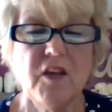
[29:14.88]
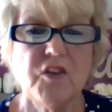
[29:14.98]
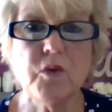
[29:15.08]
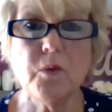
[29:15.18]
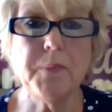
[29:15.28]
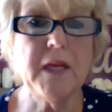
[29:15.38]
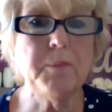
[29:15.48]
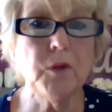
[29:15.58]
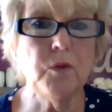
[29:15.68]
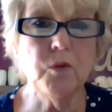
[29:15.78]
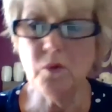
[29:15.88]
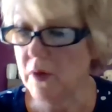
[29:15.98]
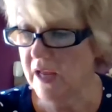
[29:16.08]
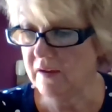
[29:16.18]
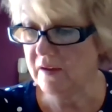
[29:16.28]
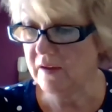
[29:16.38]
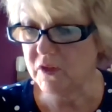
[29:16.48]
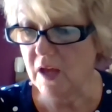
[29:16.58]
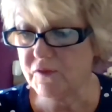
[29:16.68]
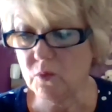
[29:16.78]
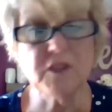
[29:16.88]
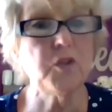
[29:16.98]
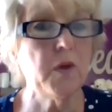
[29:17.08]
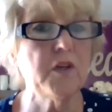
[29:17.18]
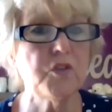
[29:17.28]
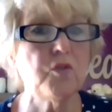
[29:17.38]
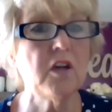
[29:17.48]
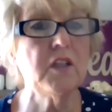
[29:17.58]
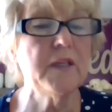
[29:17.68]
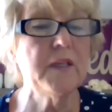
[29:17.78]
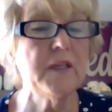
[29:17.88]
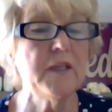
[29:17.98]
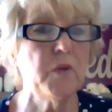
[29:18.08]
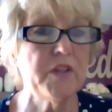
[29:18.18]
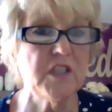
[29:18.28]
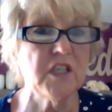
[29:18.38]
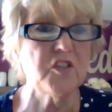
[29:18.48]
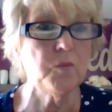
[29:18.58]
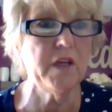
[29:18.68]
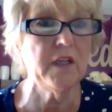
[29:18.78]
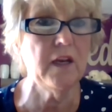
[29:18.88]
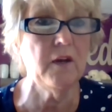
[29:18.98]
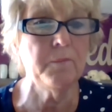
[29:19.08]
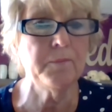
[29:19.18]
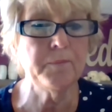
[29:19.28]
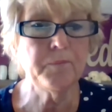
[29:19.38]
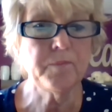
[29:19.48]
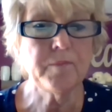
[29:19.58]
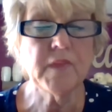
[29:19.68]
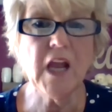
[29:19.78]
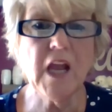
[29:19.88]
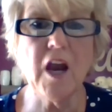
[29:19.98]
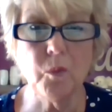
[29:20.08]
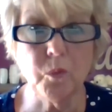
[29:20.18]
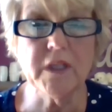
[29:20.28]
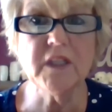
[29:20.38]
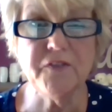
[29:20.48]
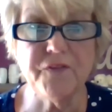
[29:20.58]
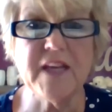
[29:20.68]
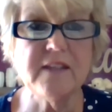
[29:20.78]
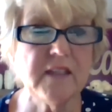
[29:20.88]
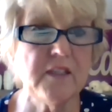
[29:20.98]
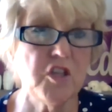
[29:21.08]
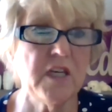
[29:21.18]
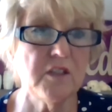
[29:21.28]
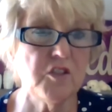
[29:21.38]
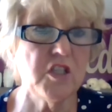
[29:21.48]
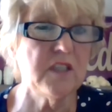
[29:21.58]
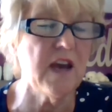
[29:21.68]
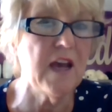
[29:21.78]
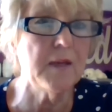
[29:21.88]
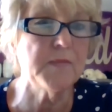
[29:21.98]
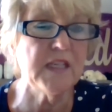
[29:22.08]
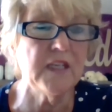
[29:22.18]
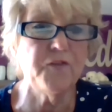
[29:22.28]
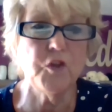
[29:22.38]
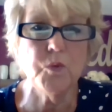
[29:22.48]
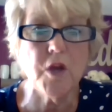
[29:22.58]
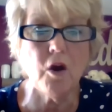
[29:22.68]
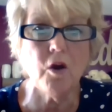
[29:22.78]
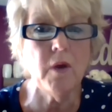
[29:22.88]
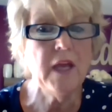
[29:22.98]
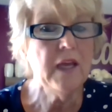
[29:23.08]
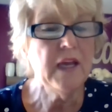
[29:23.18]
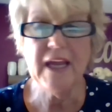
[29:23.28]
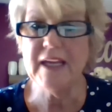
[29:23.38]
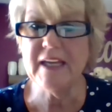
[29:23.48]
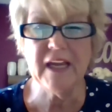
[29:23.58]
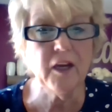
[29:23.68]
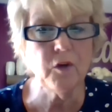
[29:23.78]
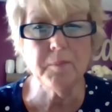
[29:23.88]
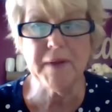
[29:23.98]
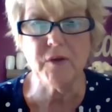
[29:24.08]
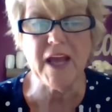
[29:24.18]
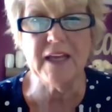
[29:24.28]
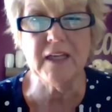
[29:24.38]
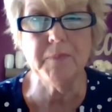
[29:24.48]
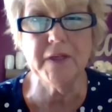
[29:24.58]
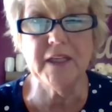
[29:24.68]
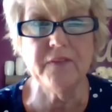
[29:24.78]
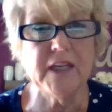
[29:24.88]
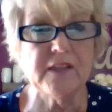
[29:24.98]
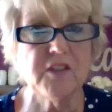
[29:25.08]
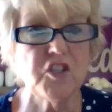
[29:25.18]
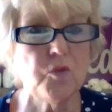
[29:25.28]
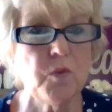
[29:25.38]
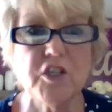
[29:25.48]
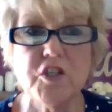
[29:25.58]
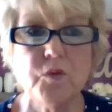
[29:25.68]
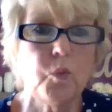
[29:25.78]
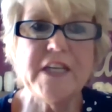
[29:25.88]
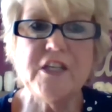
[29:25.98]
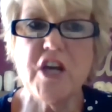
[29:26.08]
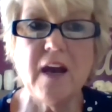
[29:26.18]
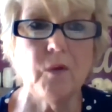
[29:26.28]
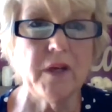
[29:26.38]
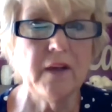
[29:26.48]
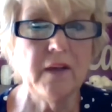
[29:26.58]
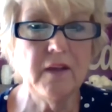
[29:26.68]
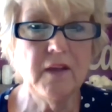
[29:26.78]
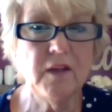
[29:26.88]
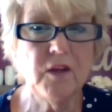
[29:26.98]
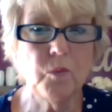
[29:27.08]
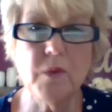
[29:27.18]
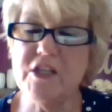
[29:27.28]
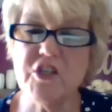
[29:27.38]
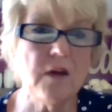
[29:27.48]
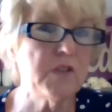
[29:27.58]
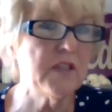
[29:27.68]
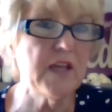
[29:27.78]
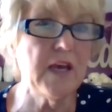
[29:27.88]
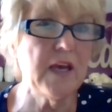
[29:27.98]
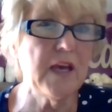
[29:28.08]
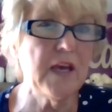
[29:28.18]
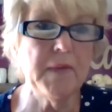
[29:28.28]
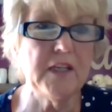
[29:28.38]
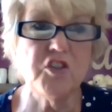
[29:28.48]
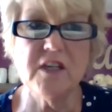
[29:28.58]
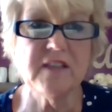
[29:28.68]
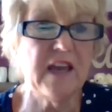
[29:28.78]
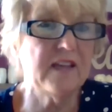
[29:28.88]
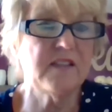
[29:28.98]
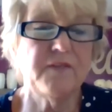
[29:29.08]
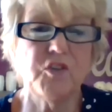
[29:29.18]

So people who have loved ones who are struggling with addiction right now are really facing challenging times. And if you know and care about anybody in that situation, reach out. Reach out to them and just ask if there's